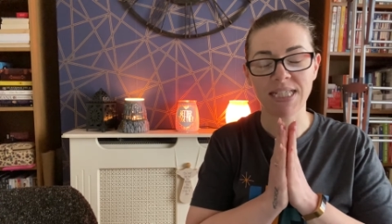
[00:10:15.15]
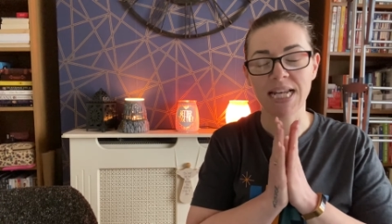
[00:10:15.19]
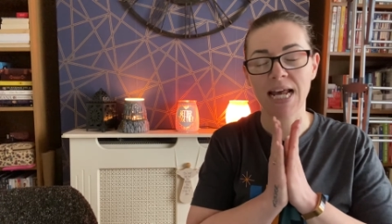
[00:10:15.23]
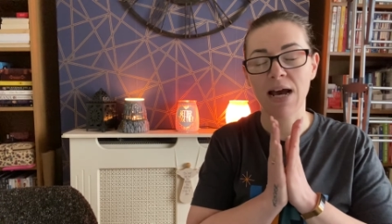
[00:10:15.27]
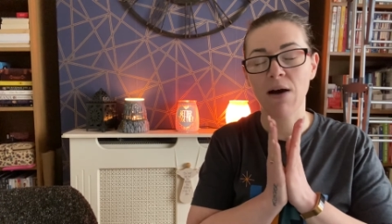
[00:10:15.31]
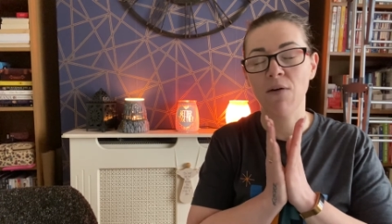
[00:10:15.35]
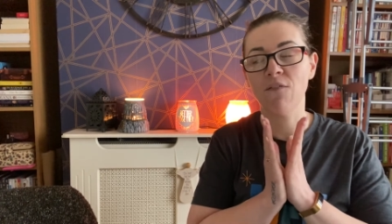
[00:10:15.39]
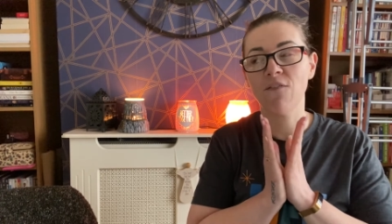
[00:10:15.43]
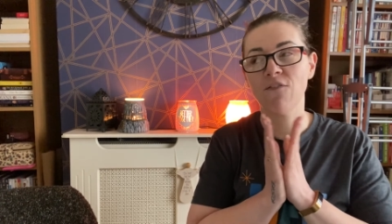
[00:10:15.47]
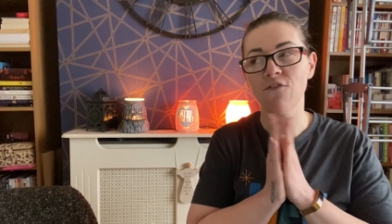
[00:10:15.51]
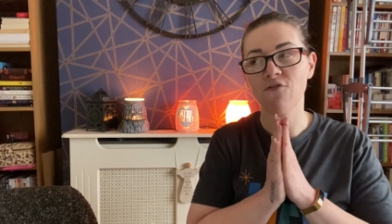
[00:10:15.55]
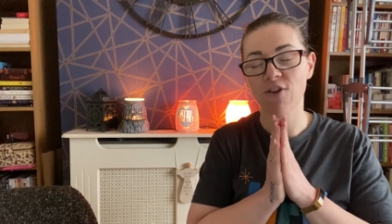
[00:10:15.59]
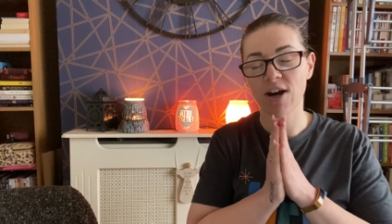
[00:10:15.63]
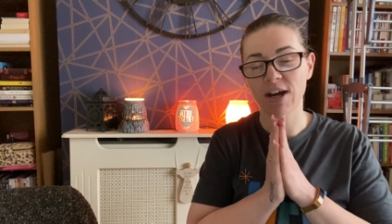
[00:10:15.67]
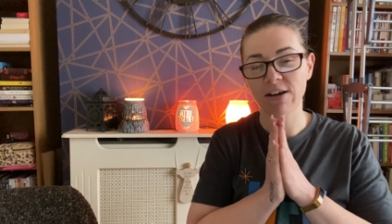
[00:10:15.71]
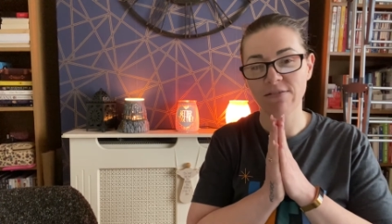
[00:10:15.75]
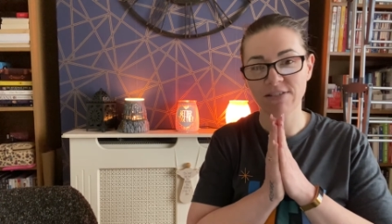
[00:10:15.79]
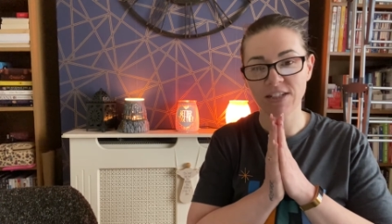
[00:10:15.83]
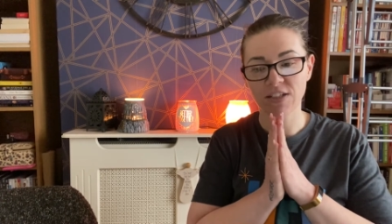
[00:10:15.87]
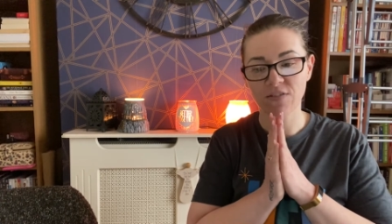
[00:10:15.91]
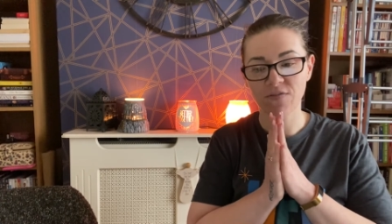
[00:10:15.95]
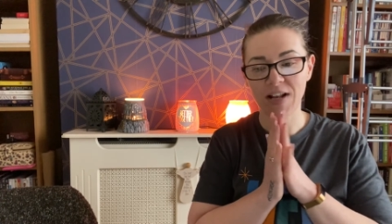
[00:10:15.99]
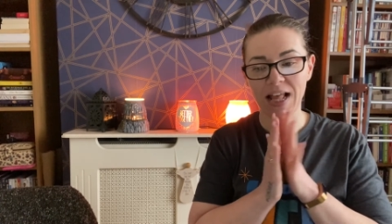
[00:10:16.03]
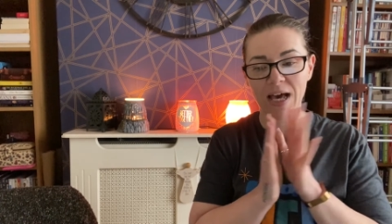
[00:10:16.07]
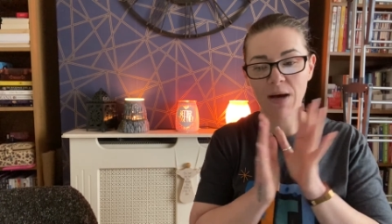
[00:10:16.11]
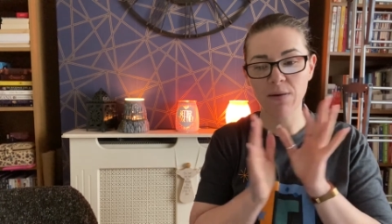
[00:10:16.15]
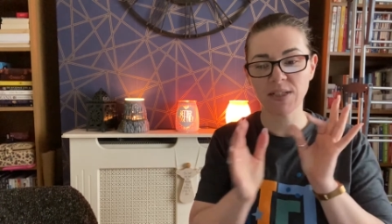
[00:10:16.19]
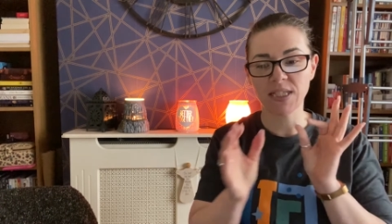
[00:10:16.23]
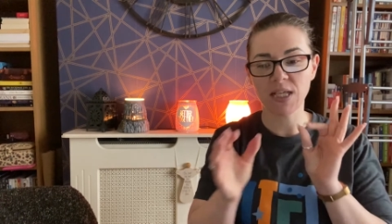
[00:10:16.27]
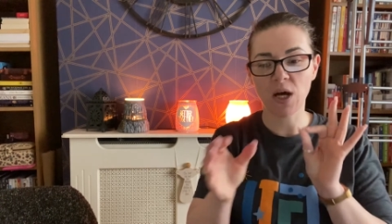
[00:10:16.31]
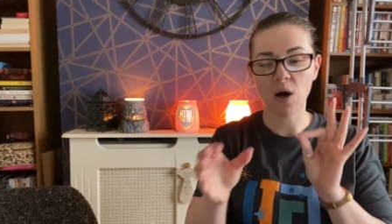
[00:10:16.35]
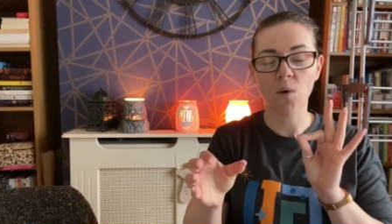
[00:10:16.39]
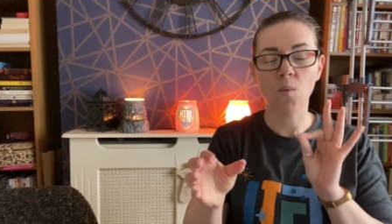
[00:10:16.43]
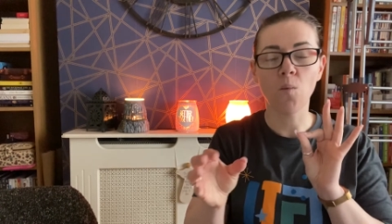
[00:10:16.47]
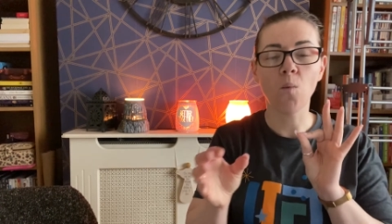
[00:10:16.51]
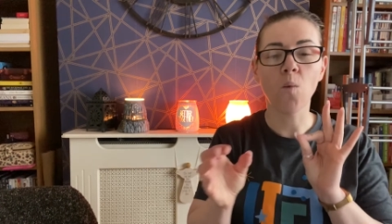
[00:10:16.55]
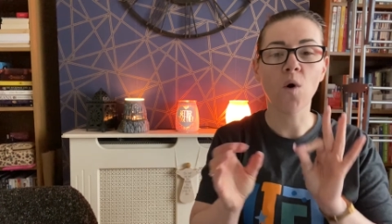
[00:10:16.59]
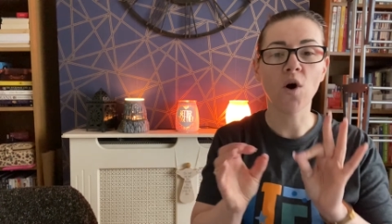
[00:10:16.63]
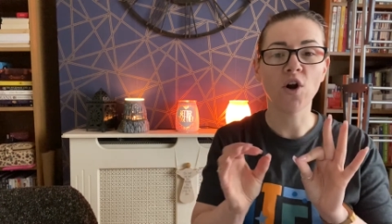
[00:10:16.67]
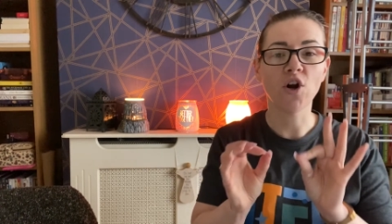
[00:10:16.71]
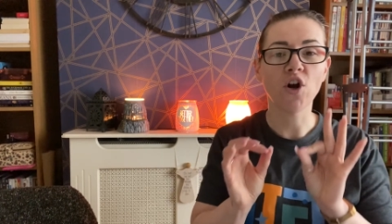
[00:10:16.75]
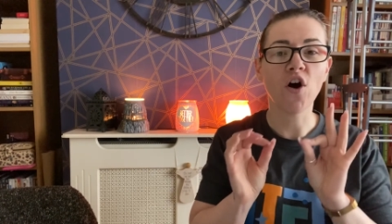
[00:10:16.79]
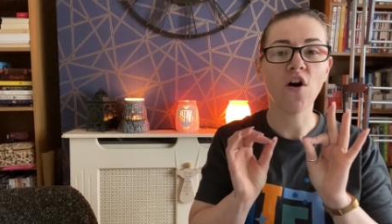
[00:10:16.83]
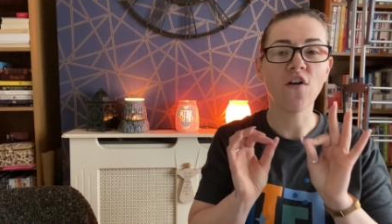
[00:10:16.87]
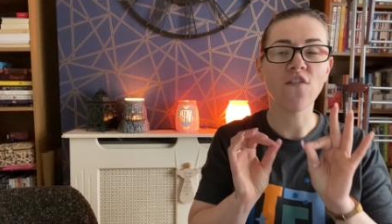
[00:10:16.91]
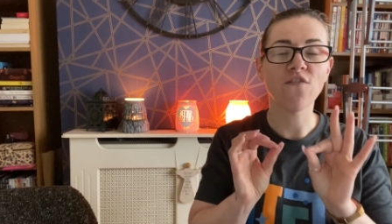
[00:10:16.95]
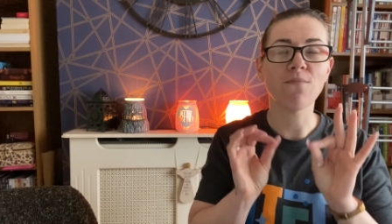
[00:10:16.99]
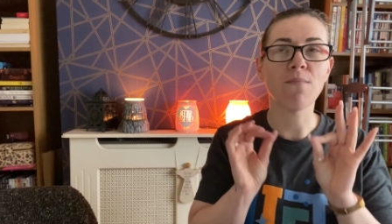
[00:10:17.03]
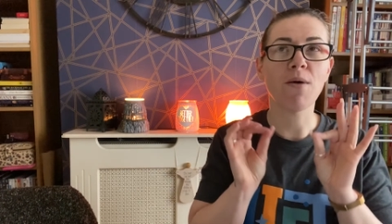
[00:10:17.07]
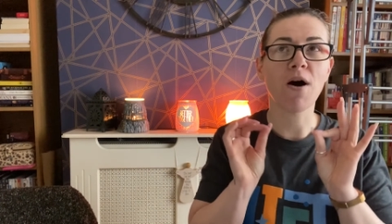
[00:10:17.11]
Now, Fragrance Flowers are one
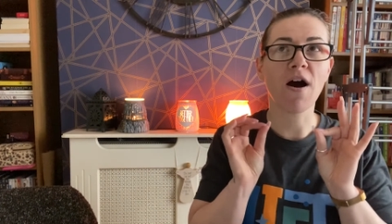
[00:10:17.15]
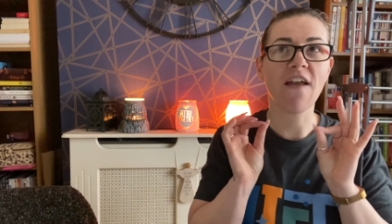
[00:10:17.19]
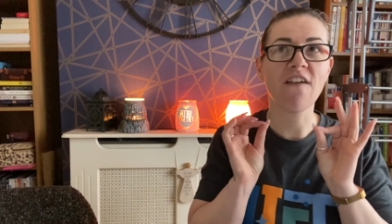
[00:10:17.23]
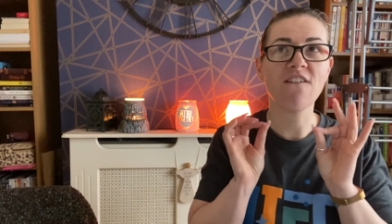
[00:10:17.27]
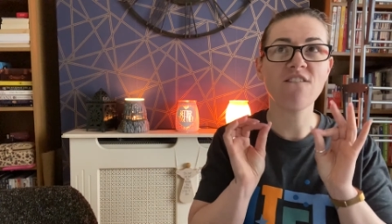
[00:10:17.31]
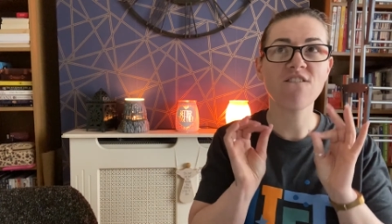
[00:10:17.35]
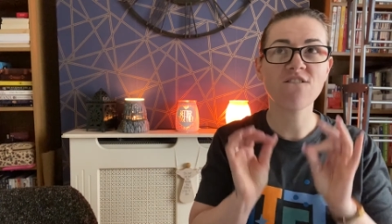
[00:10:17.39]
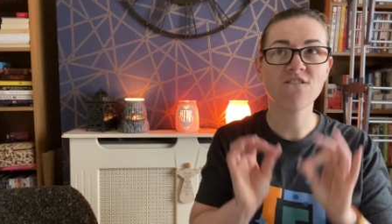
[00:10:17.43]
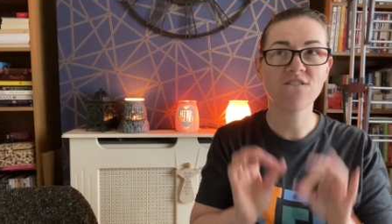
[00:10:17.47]
of my